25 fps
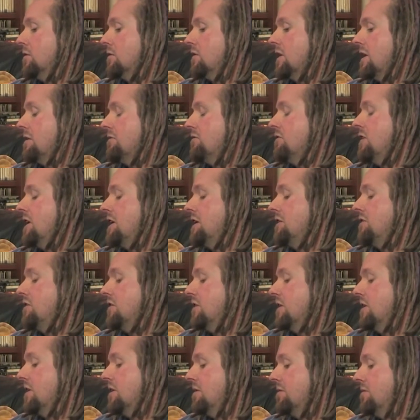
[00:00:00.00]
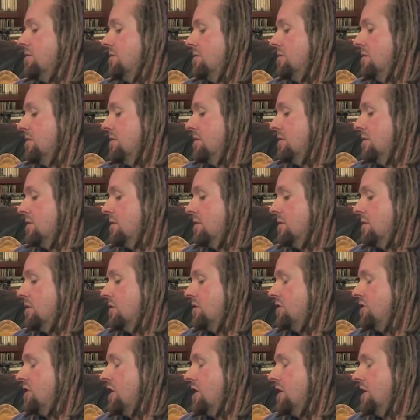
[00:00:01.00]
was getting ready to
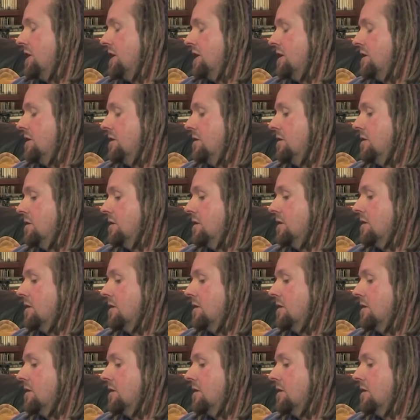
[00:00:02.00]
turn in.